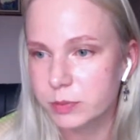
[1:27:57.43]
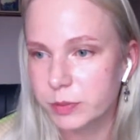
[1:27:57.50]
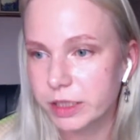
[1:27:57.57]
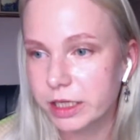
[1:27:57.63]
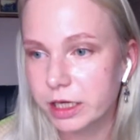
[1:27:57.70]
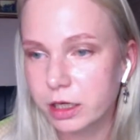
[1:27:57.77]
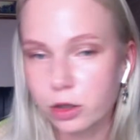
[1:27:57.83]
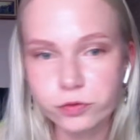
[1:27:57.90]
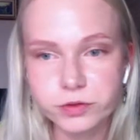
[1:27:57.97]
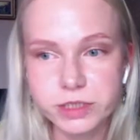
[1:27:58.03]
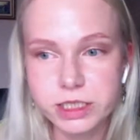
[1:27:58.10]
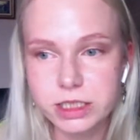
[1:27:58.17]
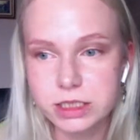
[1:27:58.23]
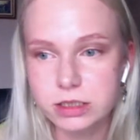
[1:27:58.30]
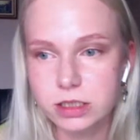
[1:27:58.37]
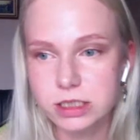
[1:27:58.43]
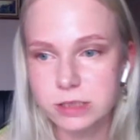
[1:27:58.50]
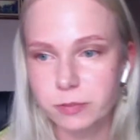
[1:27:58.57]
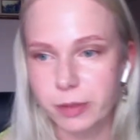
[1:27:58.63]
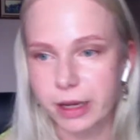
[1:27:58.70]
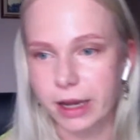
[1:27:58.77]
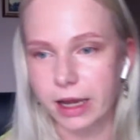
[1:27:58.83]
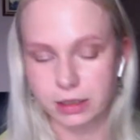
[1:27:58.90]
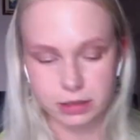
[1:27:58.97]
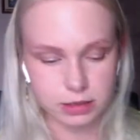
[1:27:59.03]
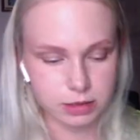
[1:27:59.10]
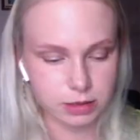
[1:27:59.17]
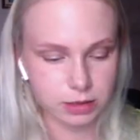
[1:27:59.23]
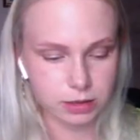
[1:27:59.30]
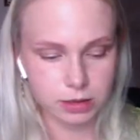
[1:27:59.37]
Speaking of
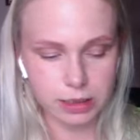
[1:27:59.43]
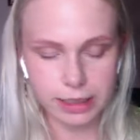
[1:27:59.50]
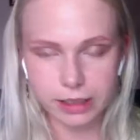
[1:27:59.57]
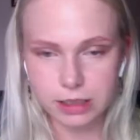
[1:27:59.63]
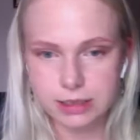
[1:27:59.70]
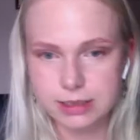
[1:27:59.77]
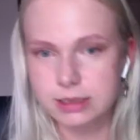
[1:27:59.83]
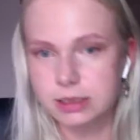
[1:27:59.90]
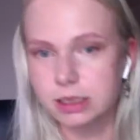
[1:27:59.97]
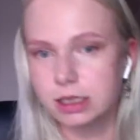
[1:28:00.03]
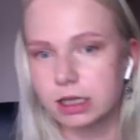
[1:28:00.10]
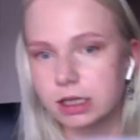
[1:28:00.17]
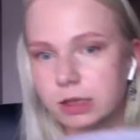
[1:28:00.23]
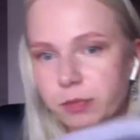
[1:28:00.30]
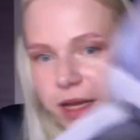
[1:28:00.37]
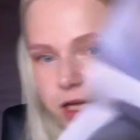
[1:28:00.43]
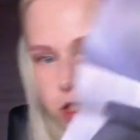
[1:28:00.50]
disrespect, like second